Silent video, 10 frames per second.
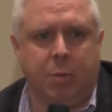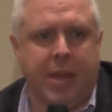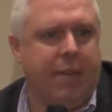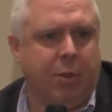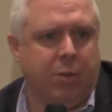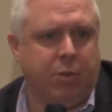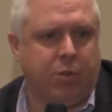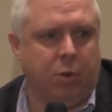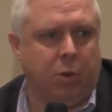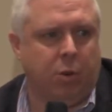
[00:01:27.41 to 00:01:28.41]

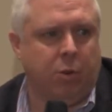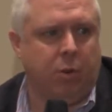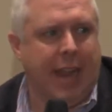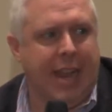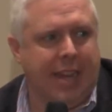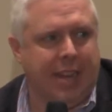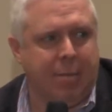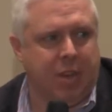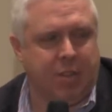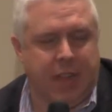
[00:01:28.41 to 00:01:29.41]
behaviors or lend
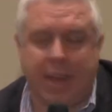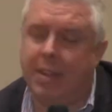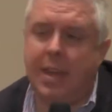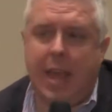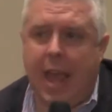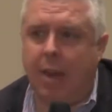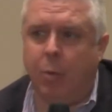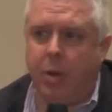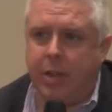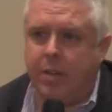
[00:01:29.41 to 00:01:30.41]
themselves to that. And
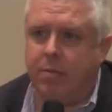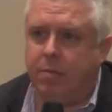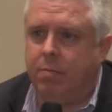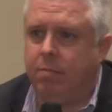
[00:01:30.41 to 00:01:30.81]
we wouldn't